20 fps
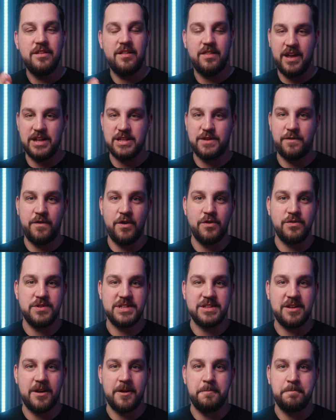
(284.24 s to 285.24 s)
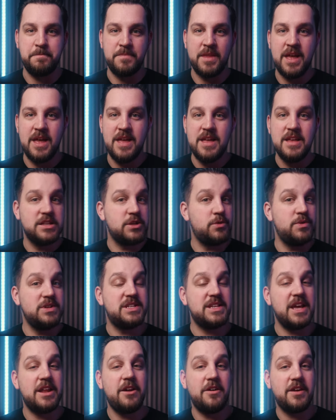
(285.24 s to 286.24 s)
the light's focused on. So we
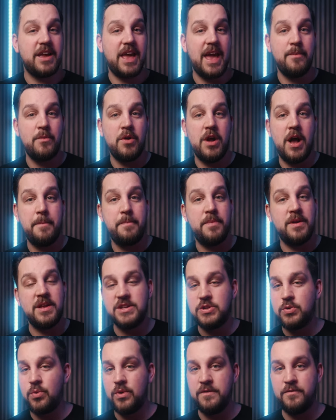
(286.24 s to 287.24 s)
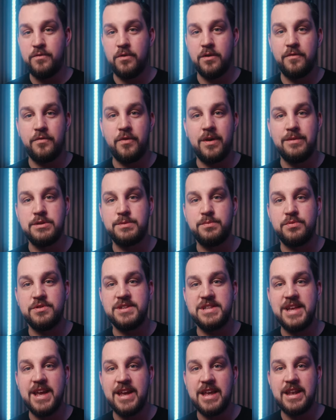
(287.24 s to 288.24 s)
set our camera up in 24 frames per
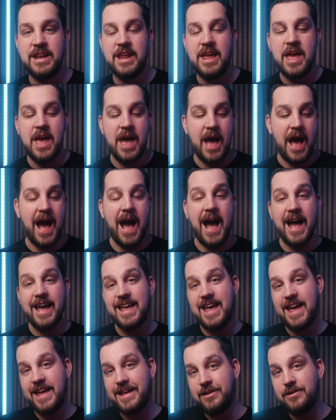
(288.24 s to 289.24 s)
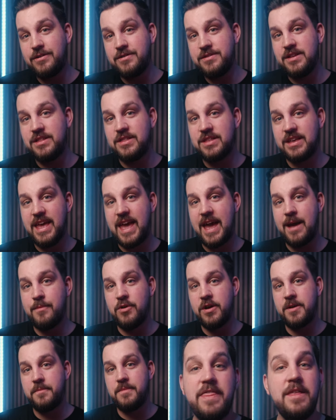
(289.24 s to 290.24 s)
second. I held the
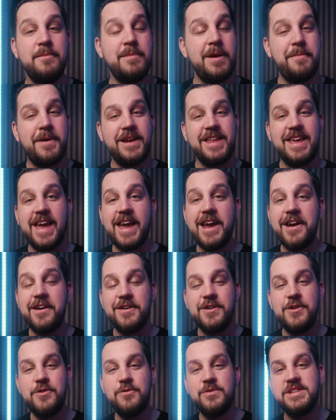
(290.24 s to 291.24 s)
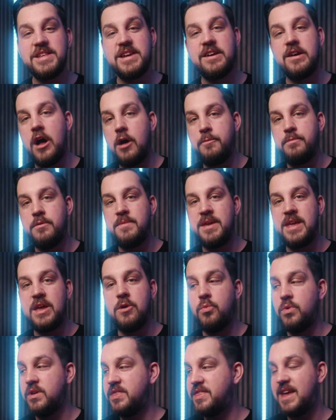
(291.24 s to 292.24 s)
camera, and then my buddy Aaron, who was there helping me,
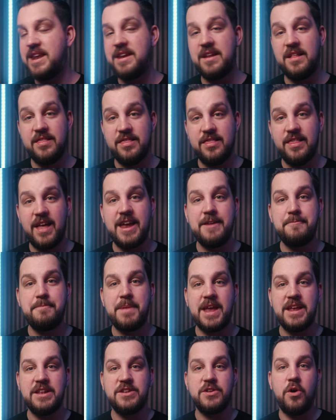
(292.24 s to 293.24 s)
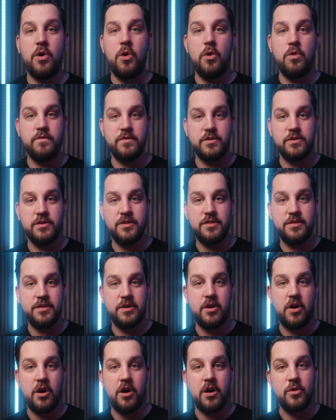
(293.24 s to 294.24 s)
would then light paint over the
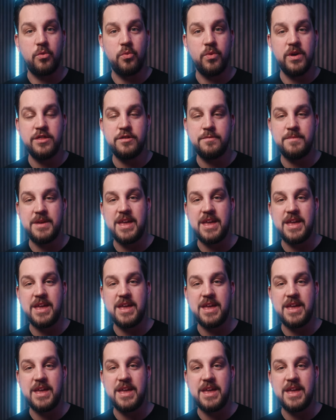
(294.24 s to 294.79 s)
car with